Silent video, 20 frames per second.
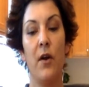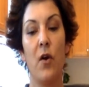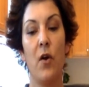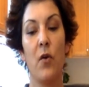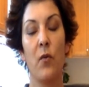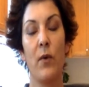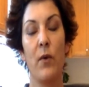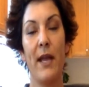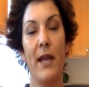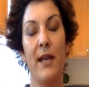
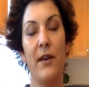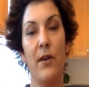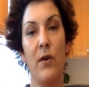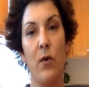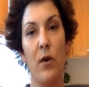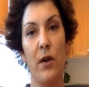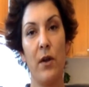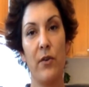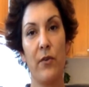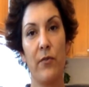
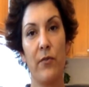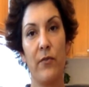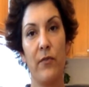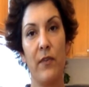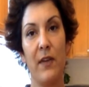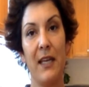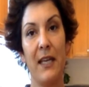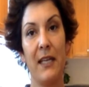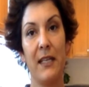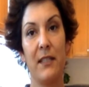oregano on your
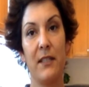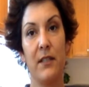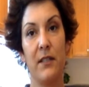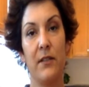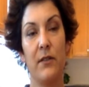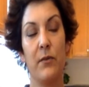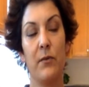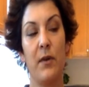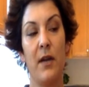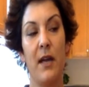feet,
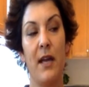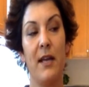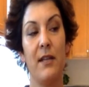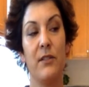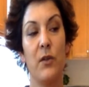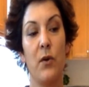right?